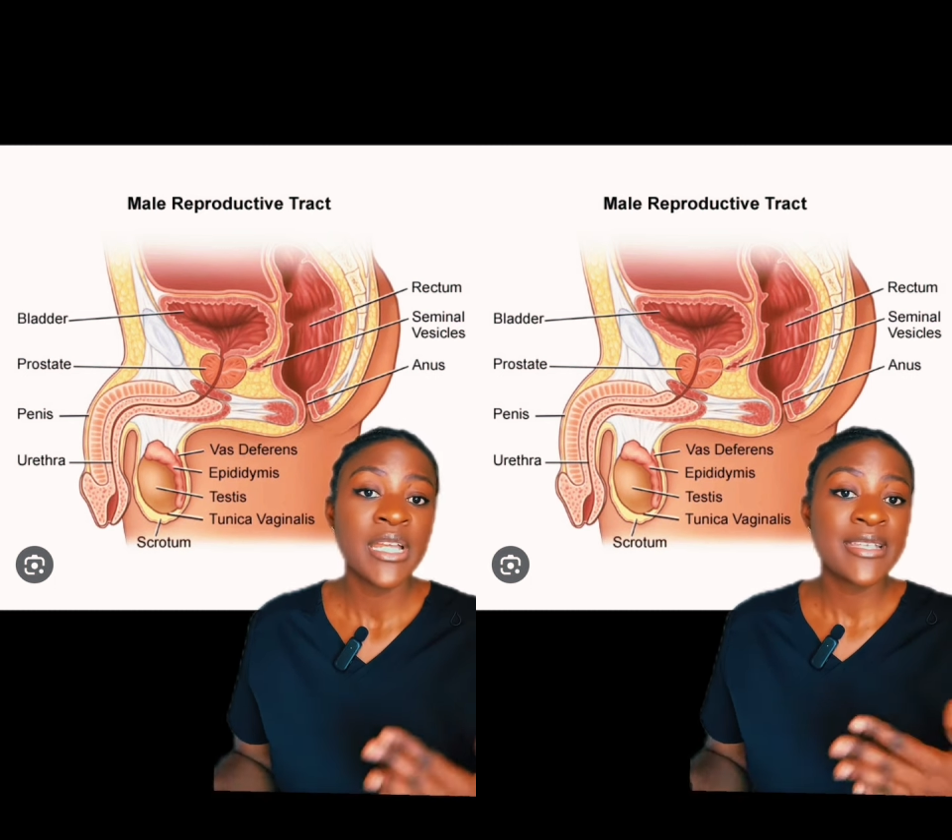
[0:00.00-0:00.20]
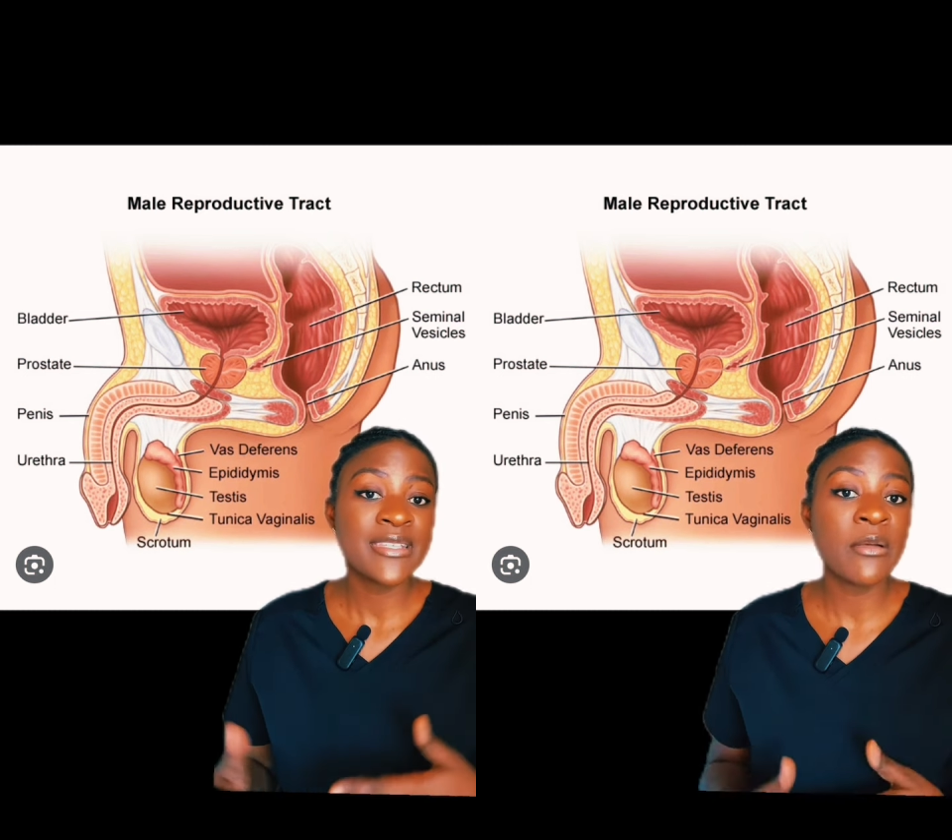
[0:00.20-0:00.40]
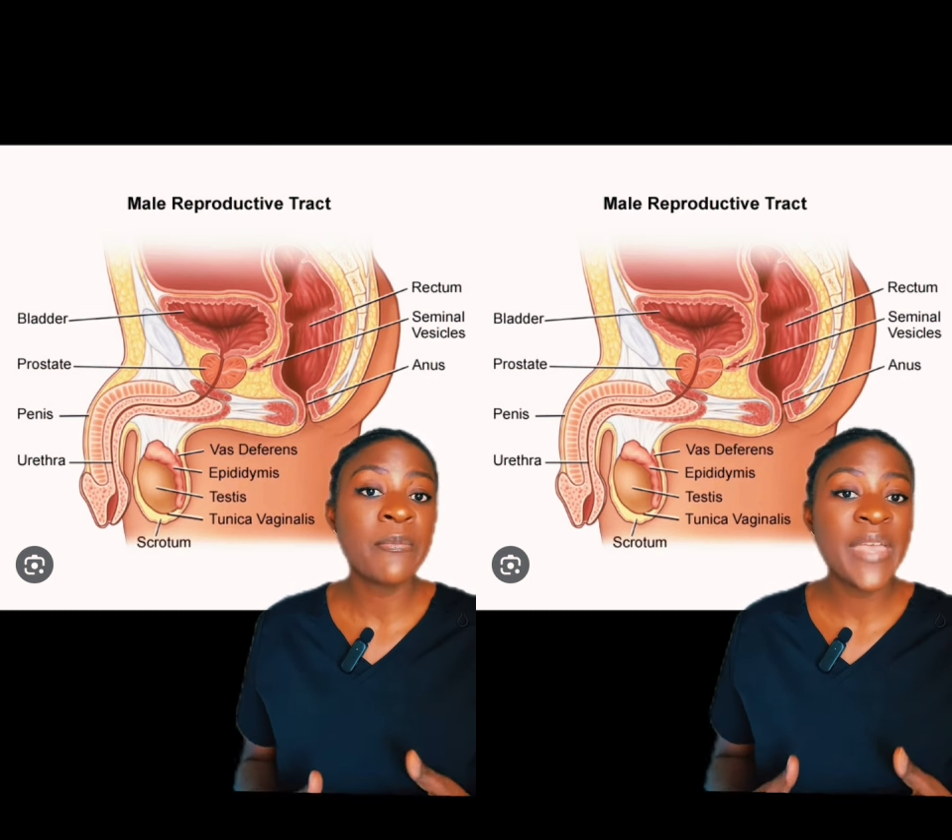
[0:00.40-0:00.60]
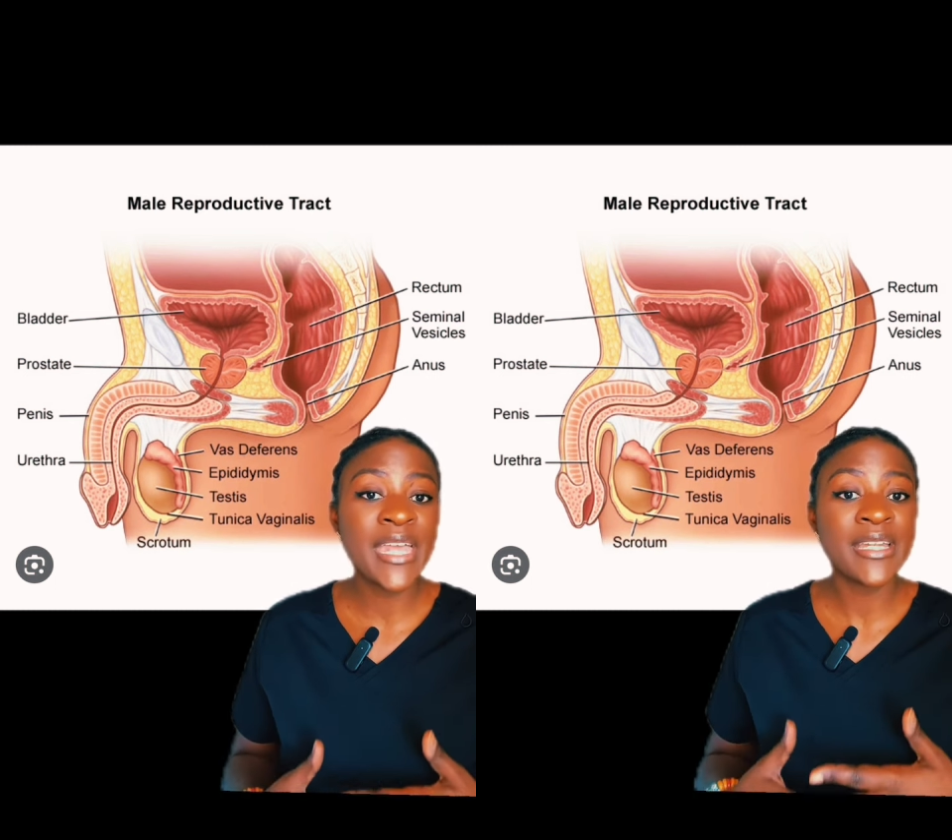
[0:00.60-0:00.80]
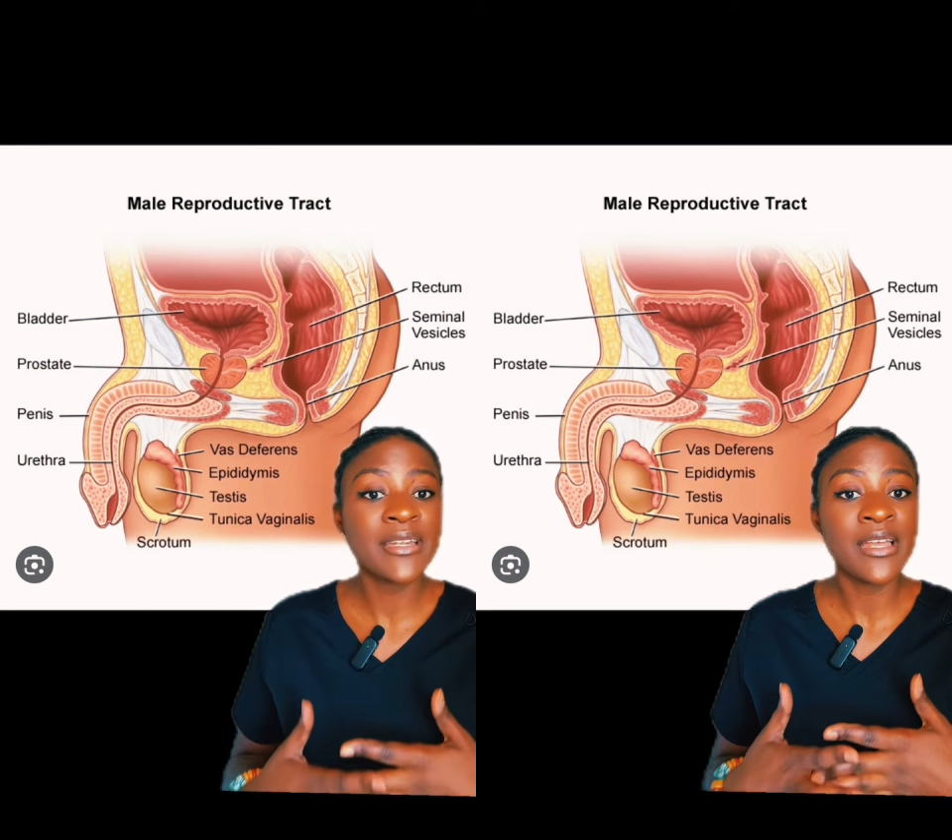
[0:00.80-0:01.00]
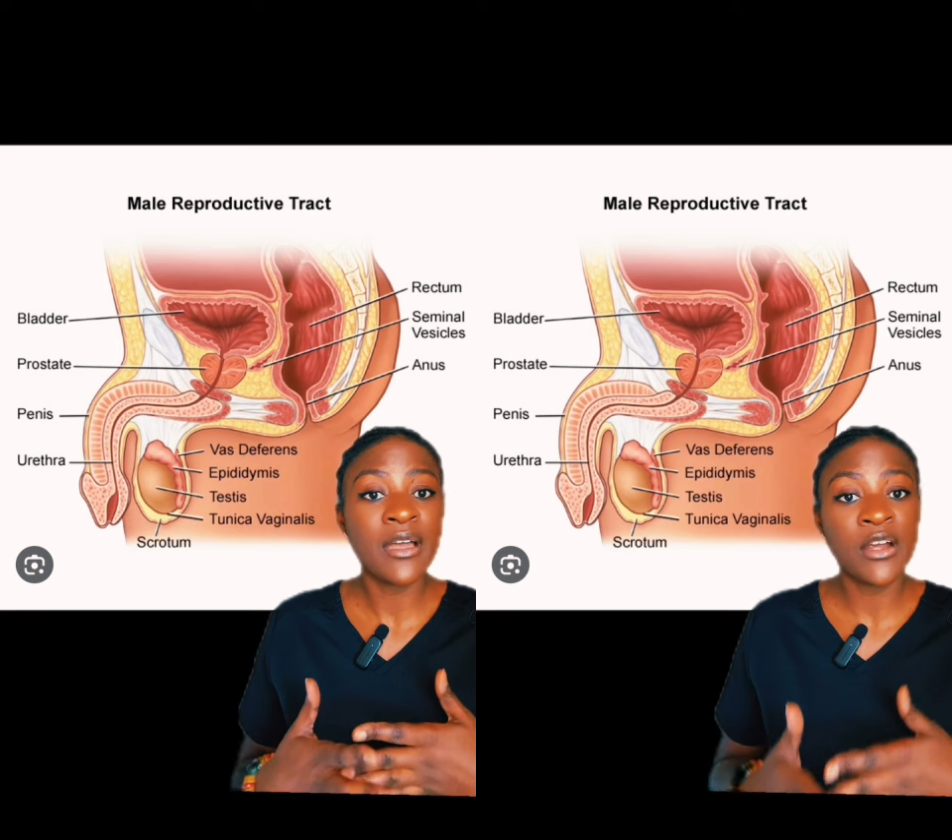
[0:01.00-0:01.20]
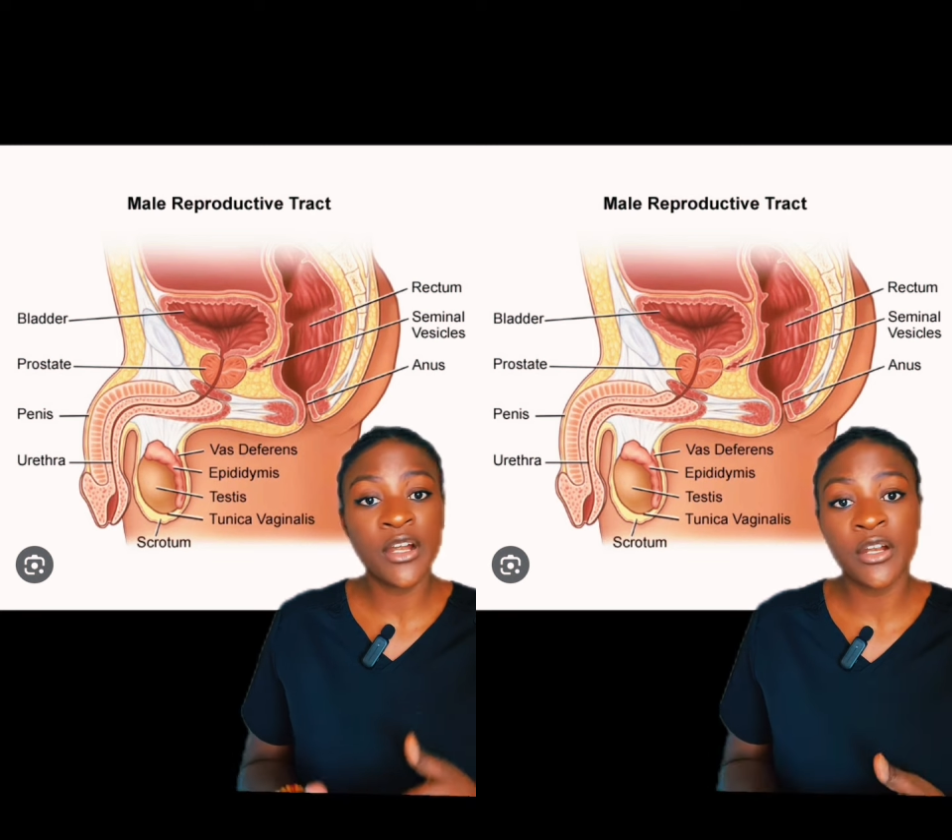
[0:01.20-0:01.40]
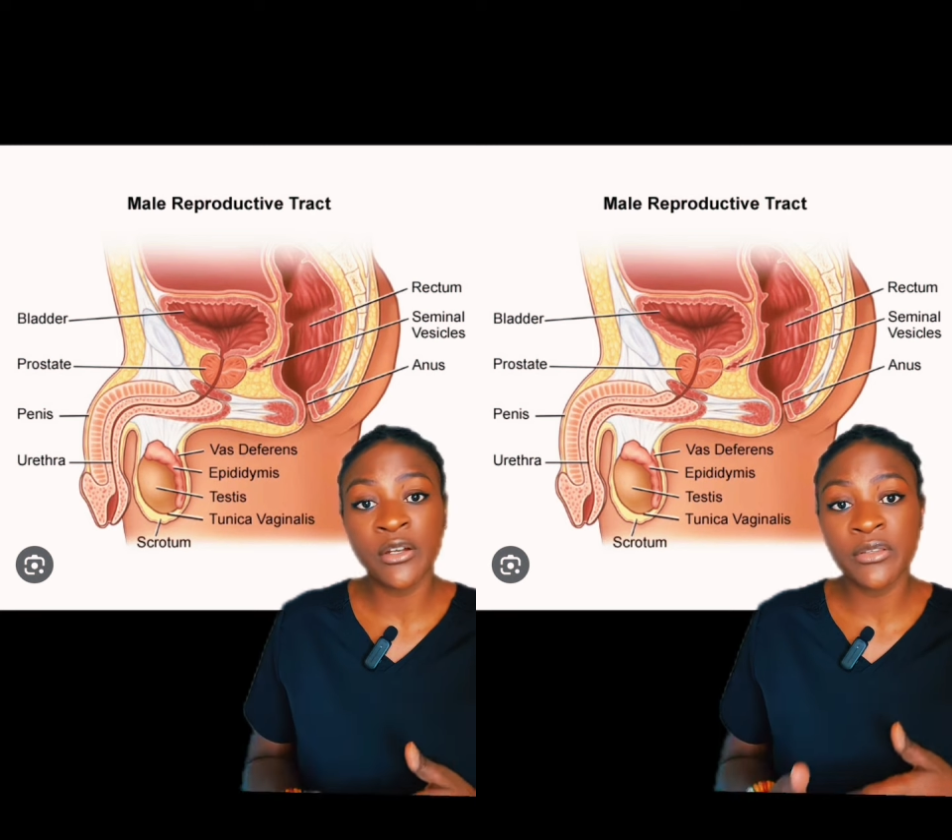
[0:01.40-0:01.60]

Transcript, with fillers: some men are